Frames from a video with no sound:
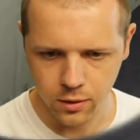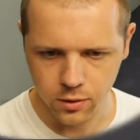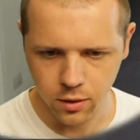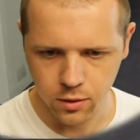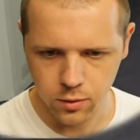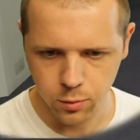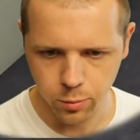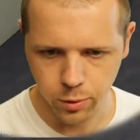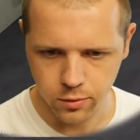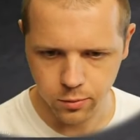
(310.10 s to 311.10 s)
still hasn't
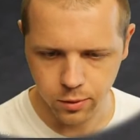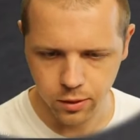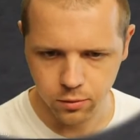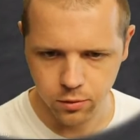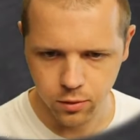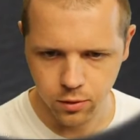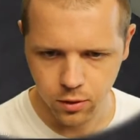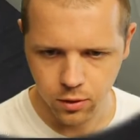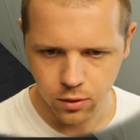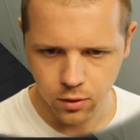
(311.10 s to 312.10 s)
surpassed. Wow.
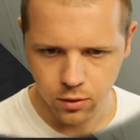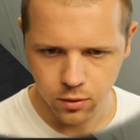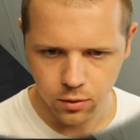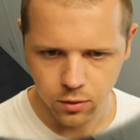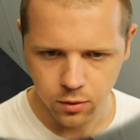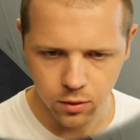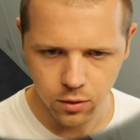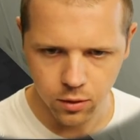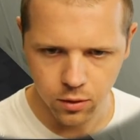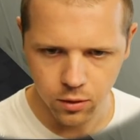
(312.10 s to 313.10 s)

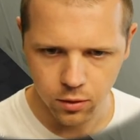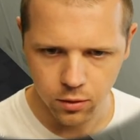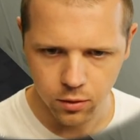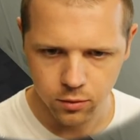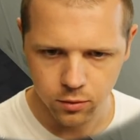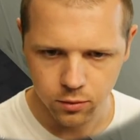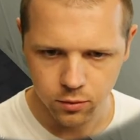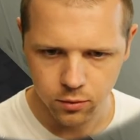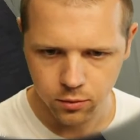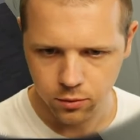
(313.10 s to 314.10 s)
The
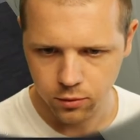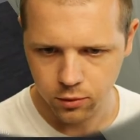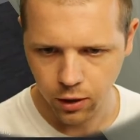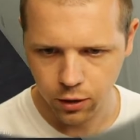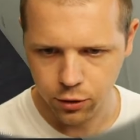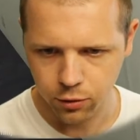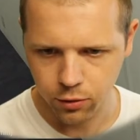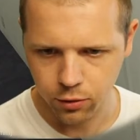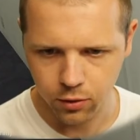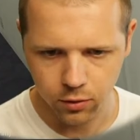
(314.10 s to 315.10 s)

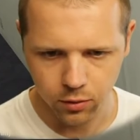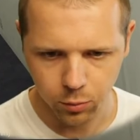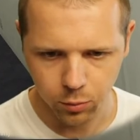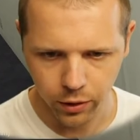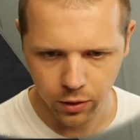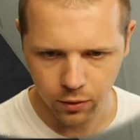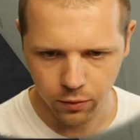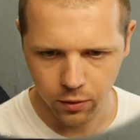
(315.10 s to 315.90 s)
texture is completely different.